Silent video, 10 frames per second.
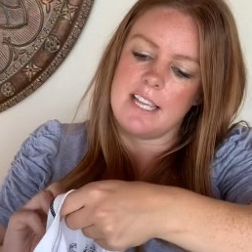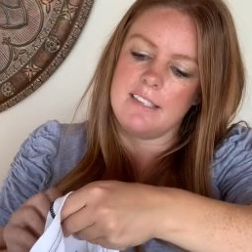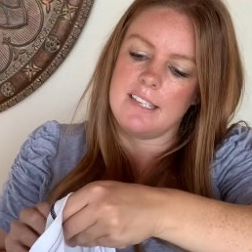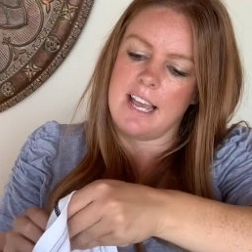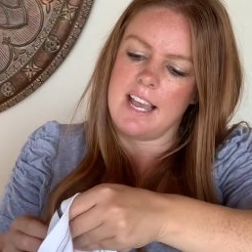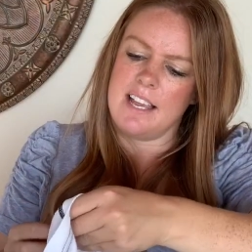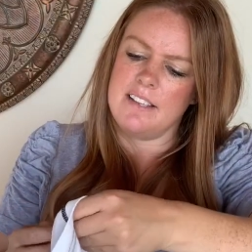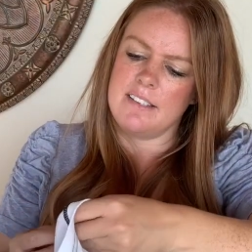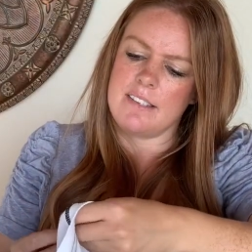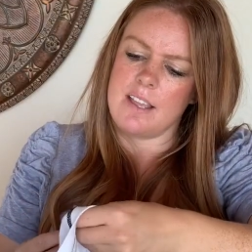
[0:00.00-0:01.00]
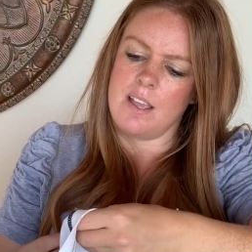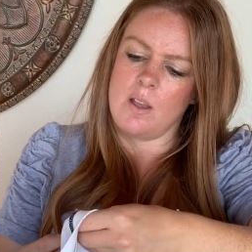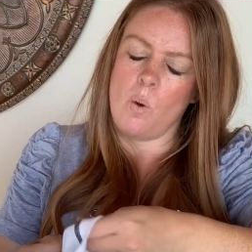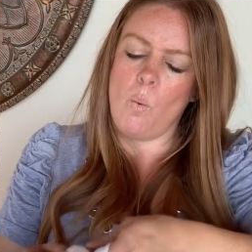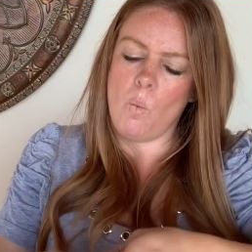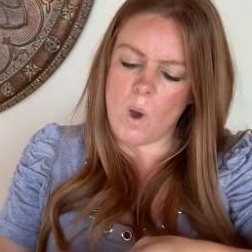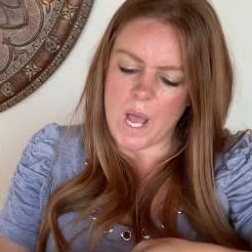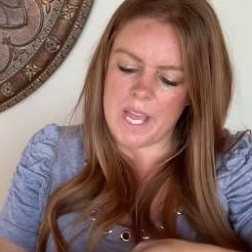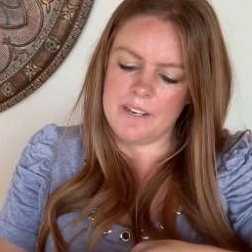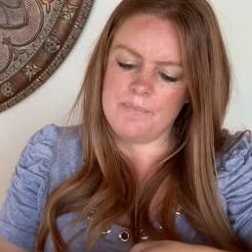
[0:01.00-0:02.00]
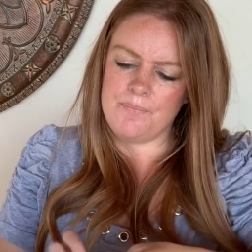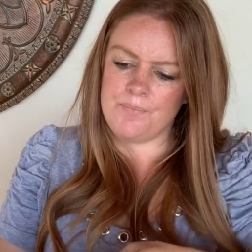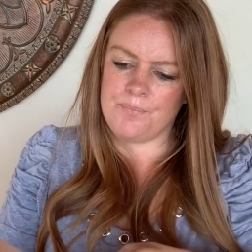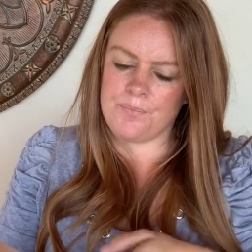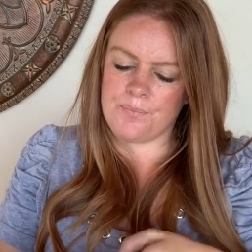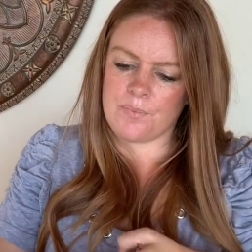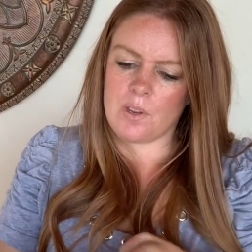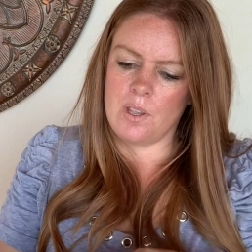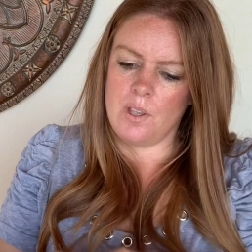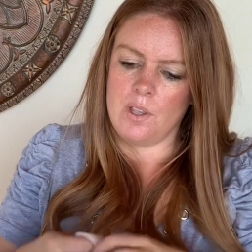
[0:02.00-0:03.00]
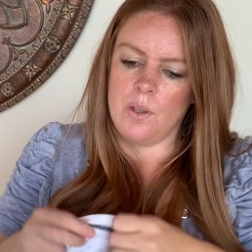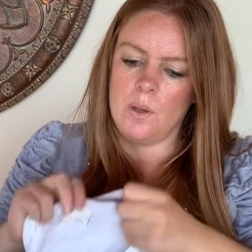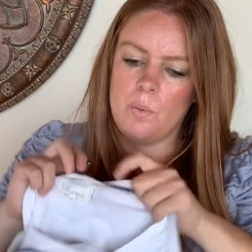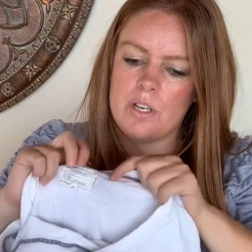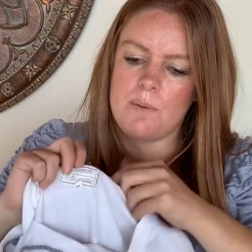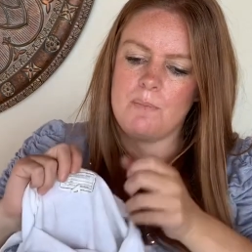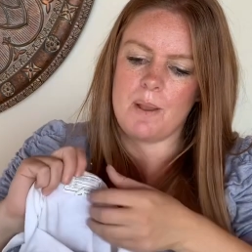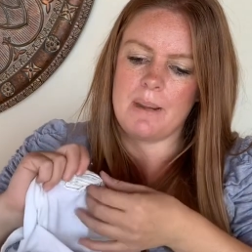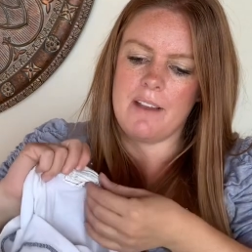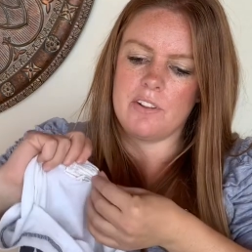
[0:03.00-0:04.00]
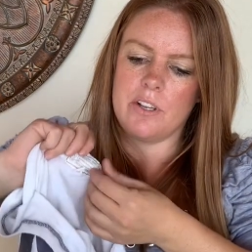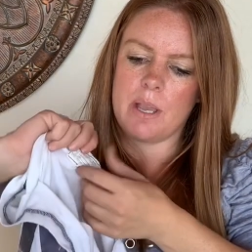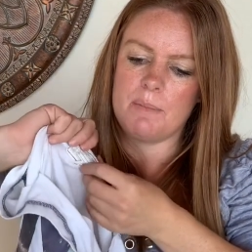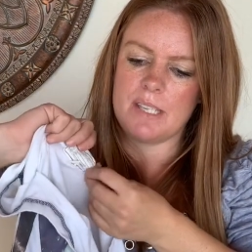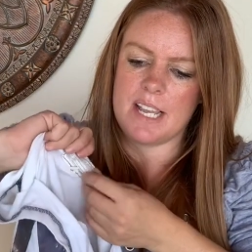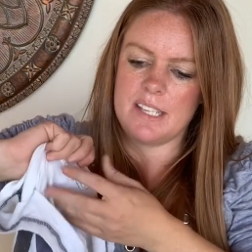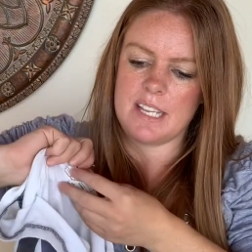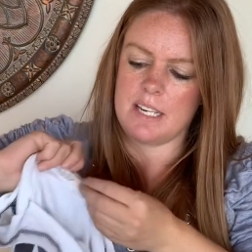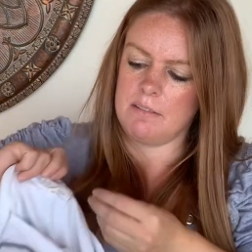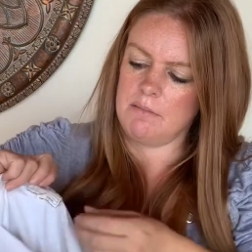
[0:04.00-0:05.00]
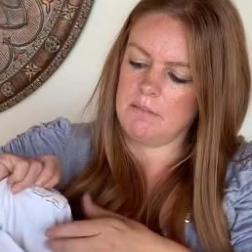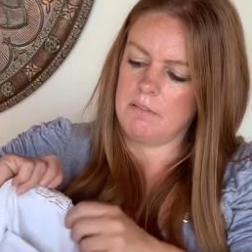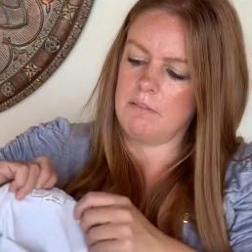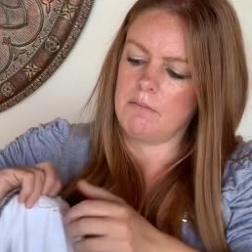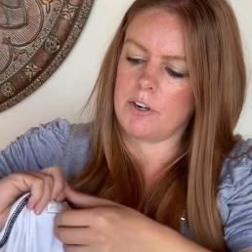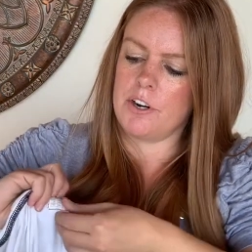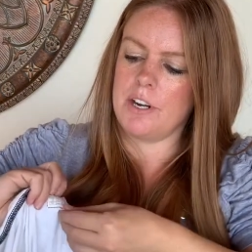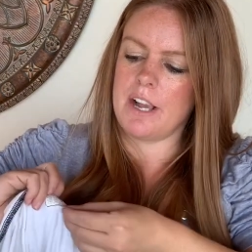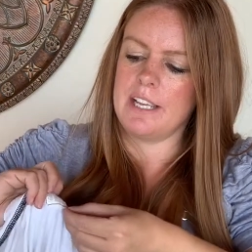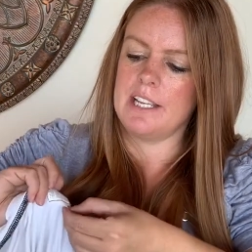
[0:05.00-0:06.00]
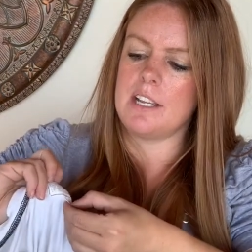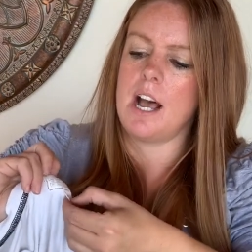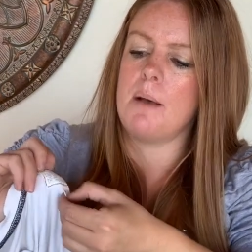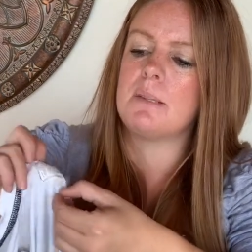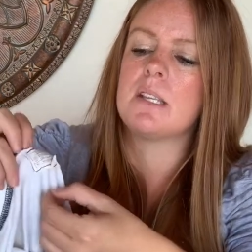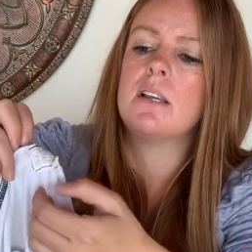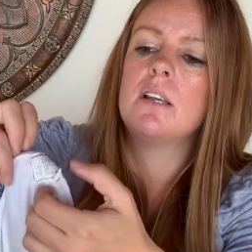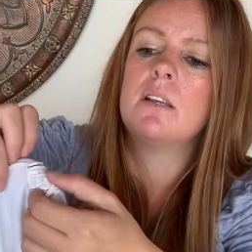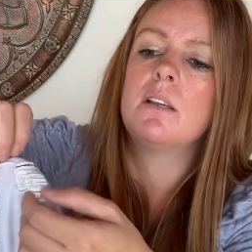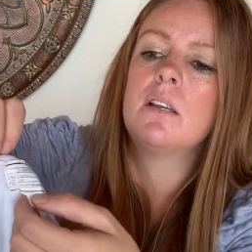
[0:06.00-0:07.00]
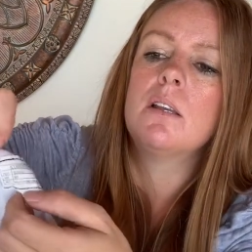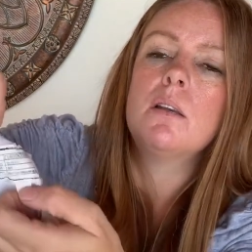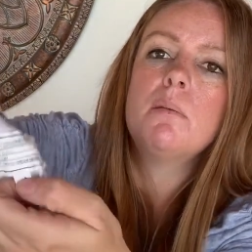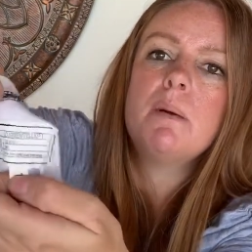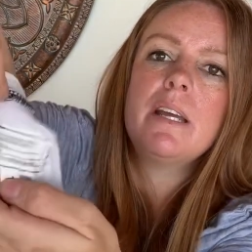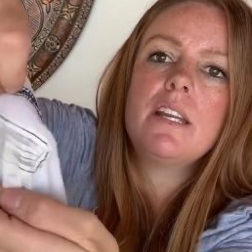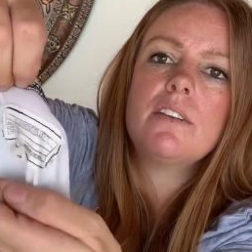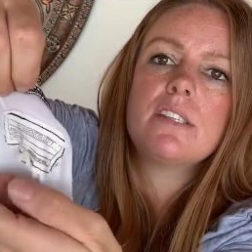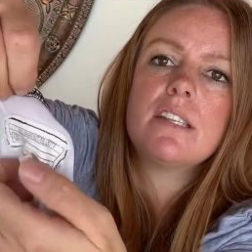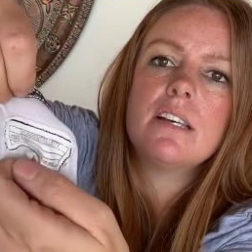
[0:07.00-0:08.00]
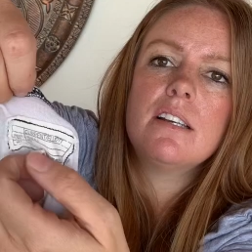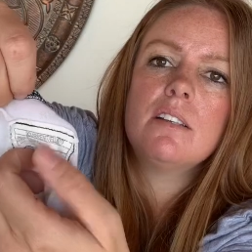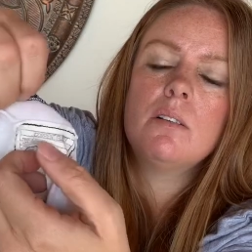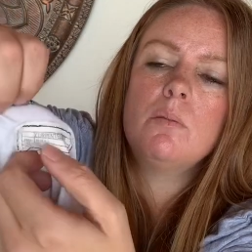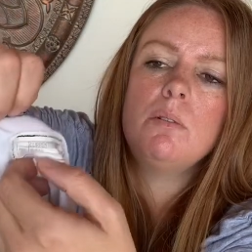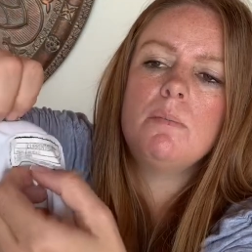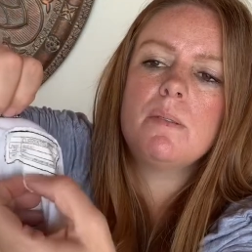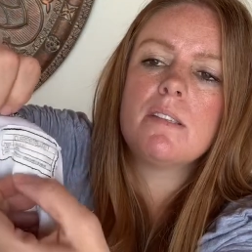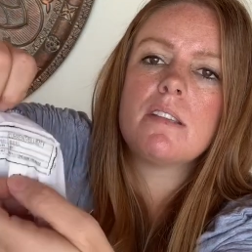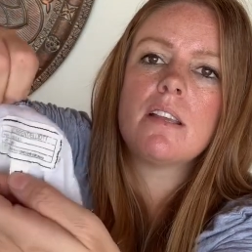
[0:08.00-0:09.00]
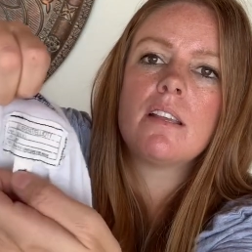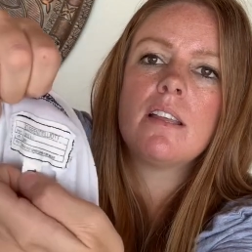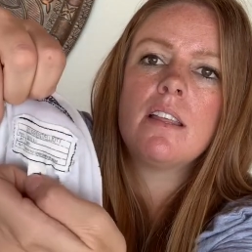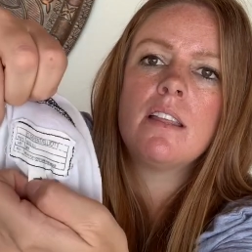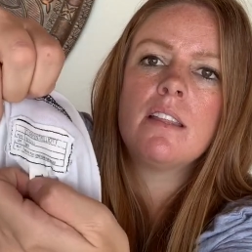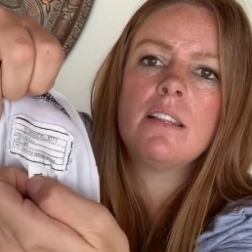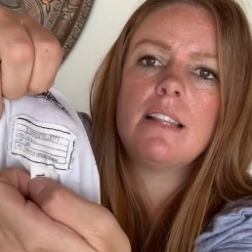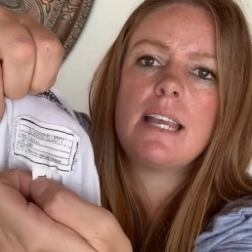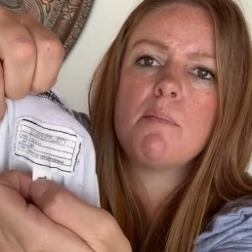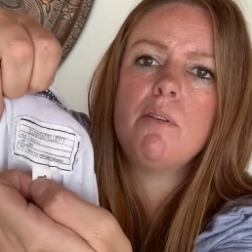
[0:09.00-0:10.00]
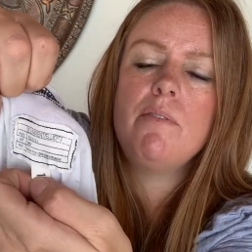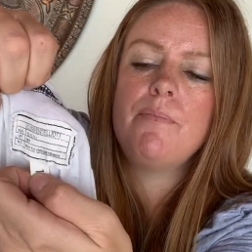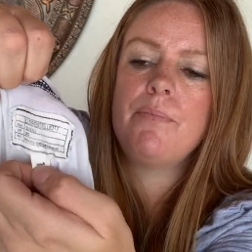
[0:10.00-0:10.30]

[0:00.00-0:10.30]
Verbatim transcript: size 1, which I'm gonna have to look up the sizing for Current Elliott tops, but here's the, whoops, label.